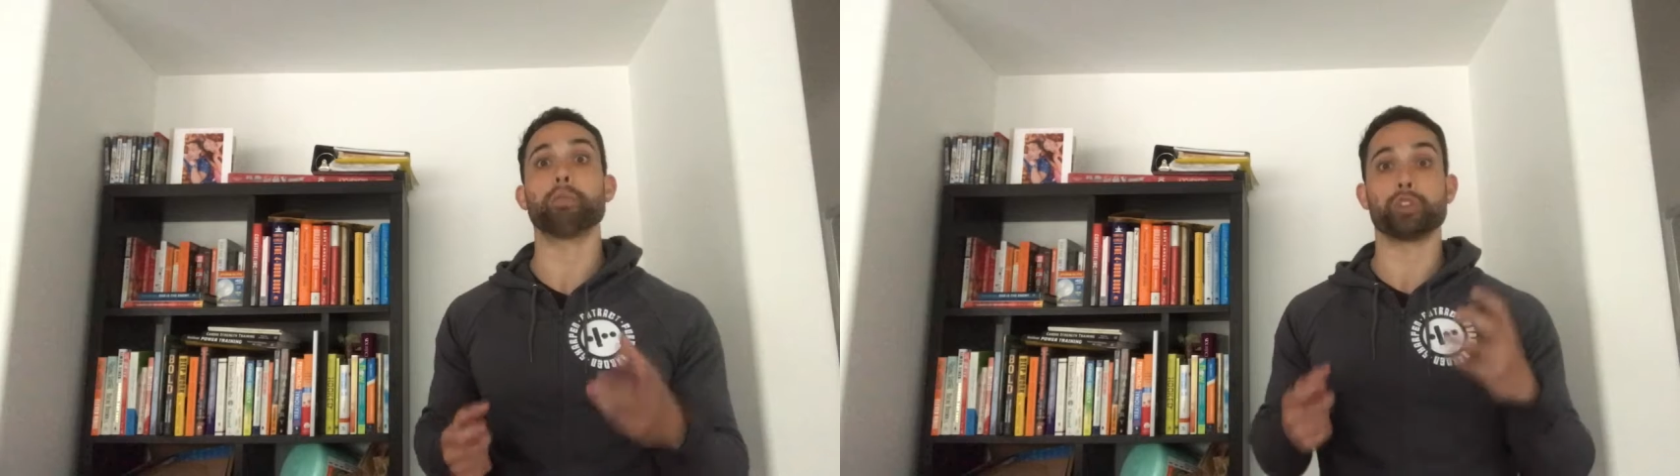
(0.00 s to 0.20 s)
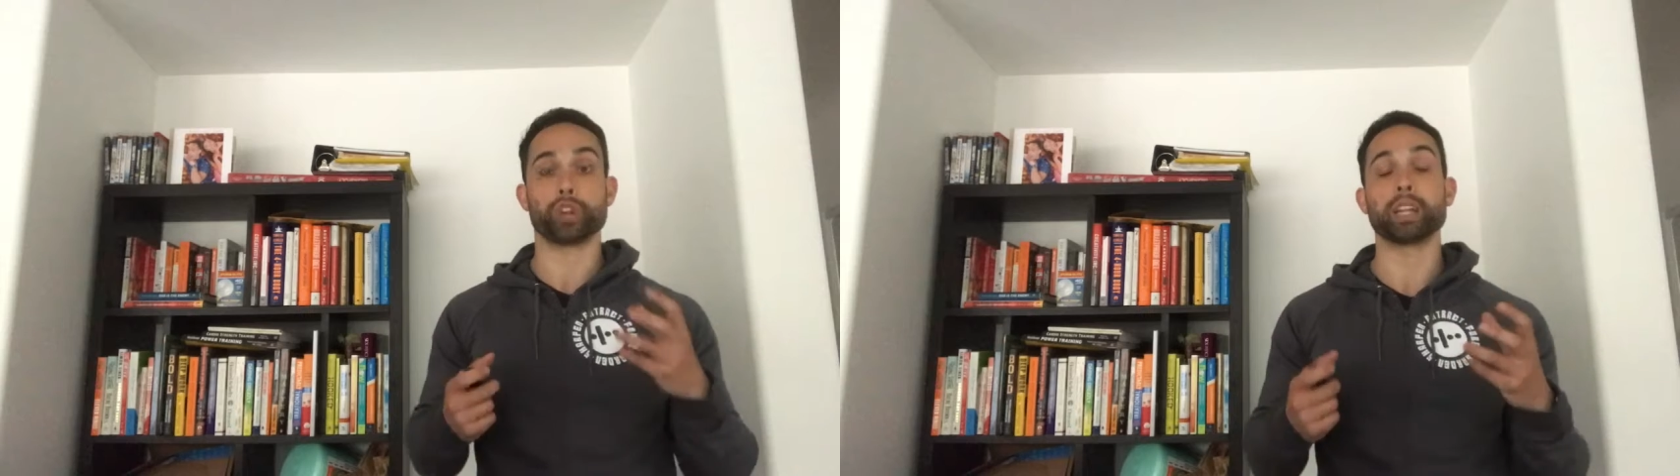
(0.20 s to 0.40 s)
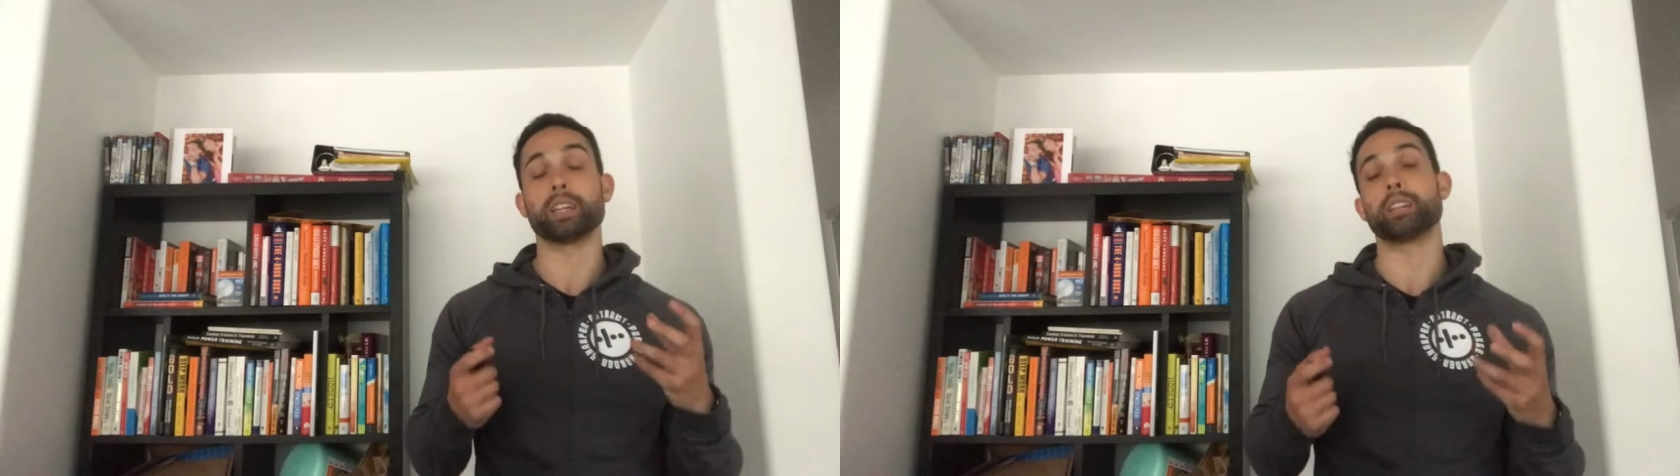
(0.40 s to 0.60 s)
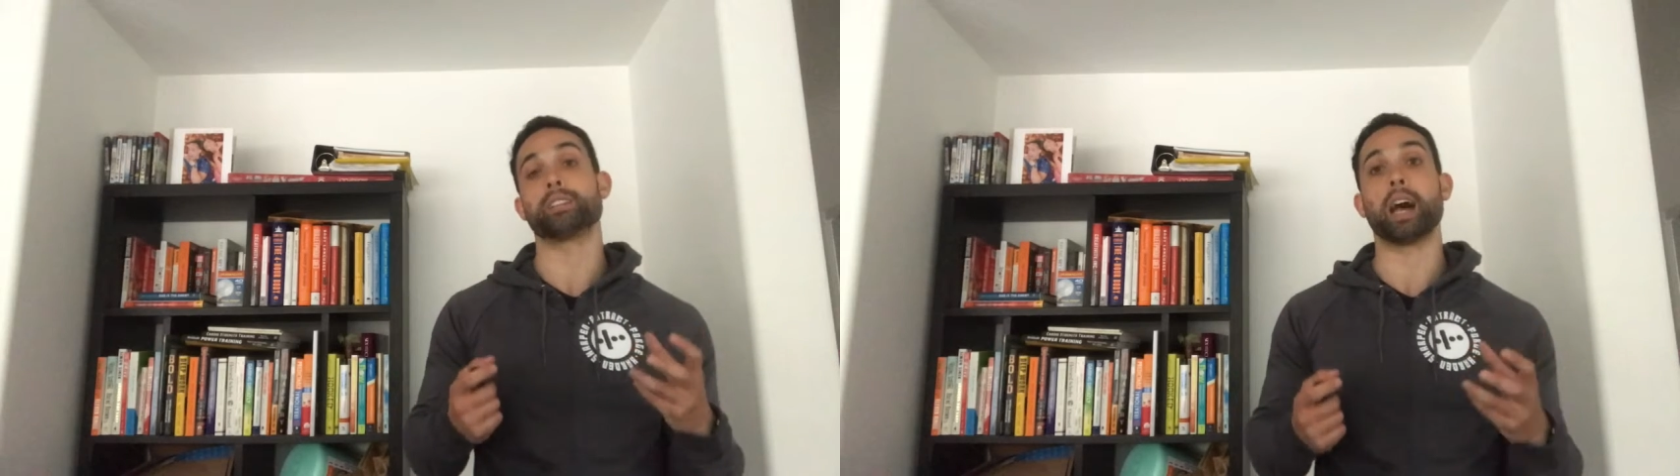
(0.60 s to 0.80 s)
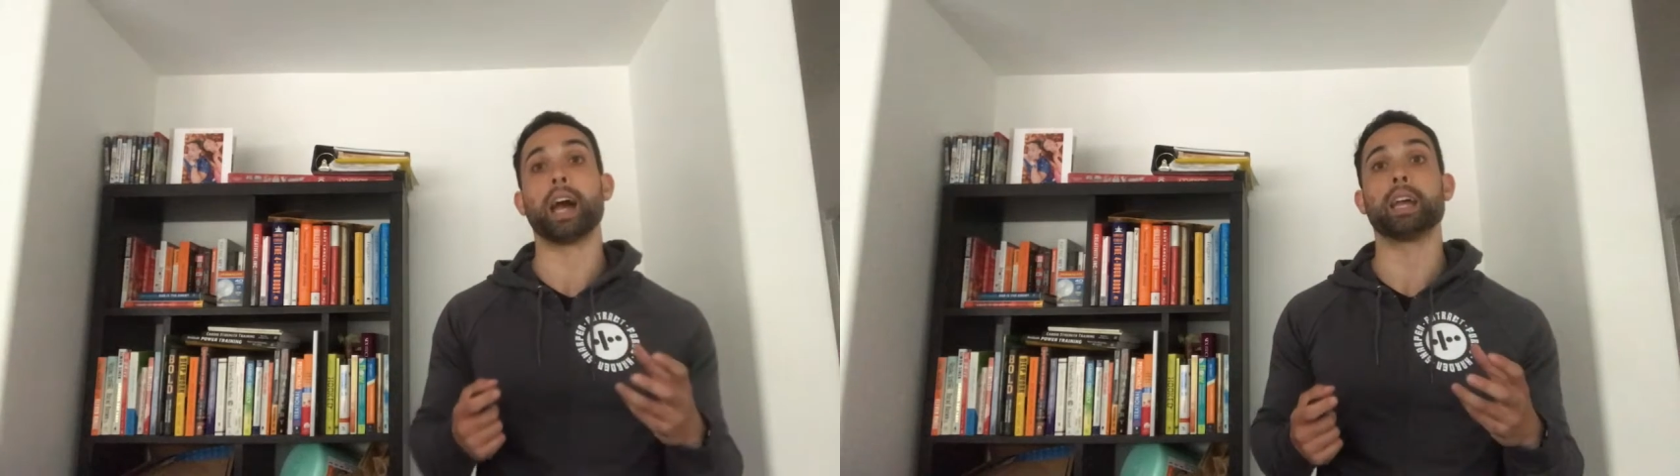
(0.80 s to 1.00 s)
time you're trying to
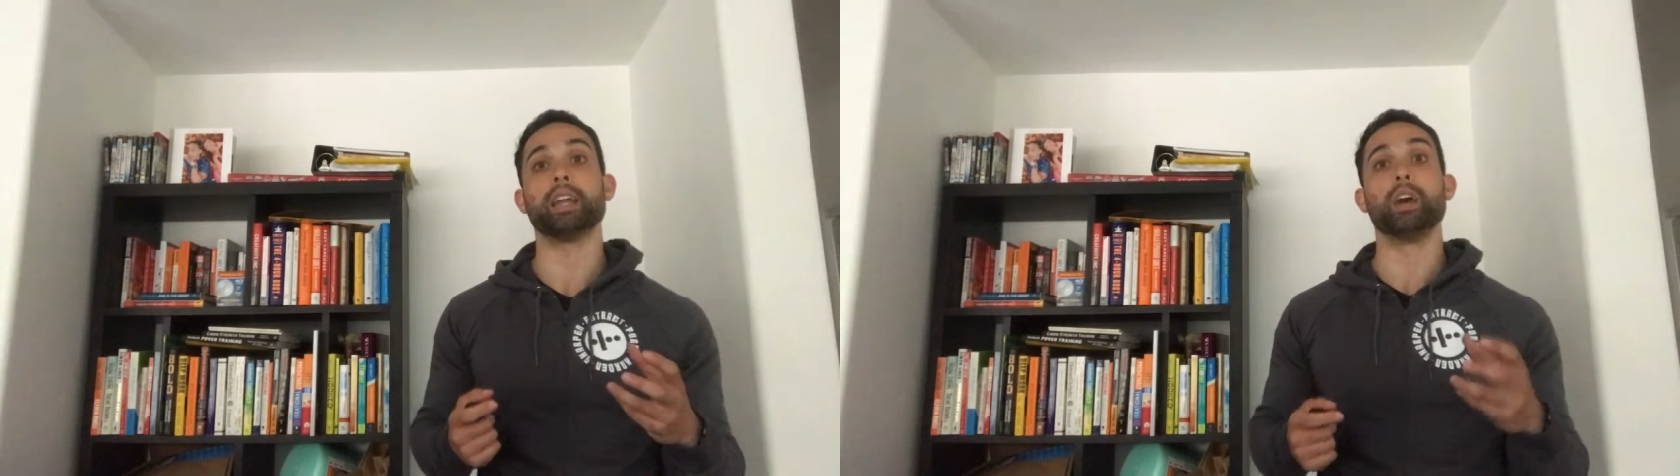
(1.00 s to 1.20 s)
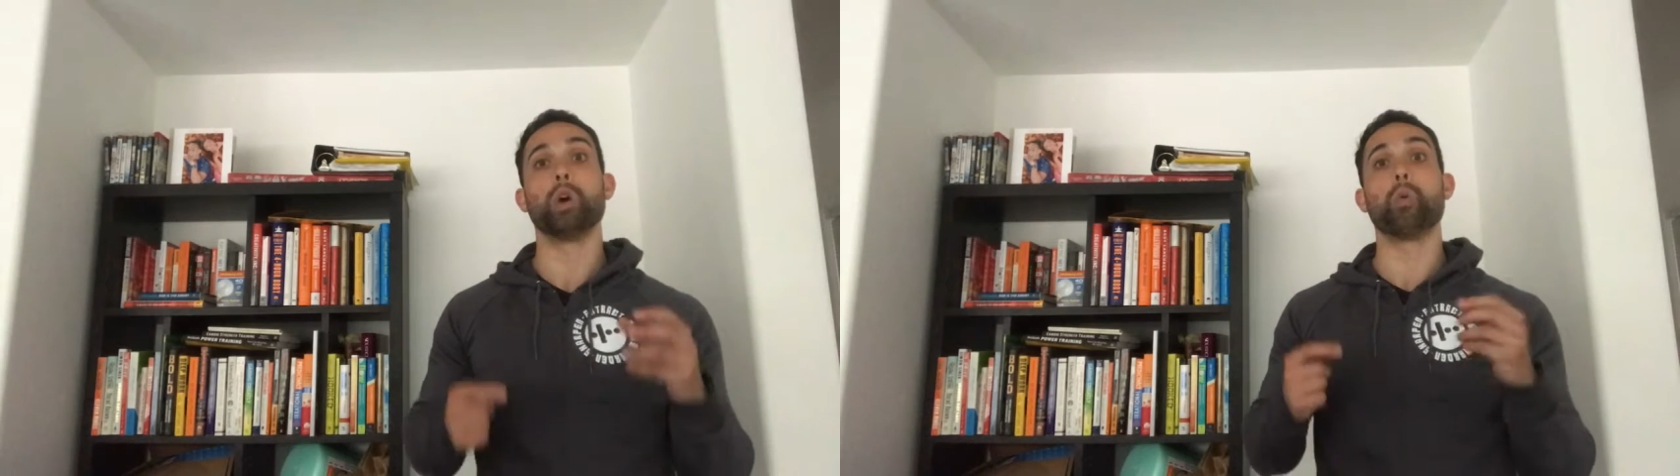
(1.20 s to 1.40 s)
decide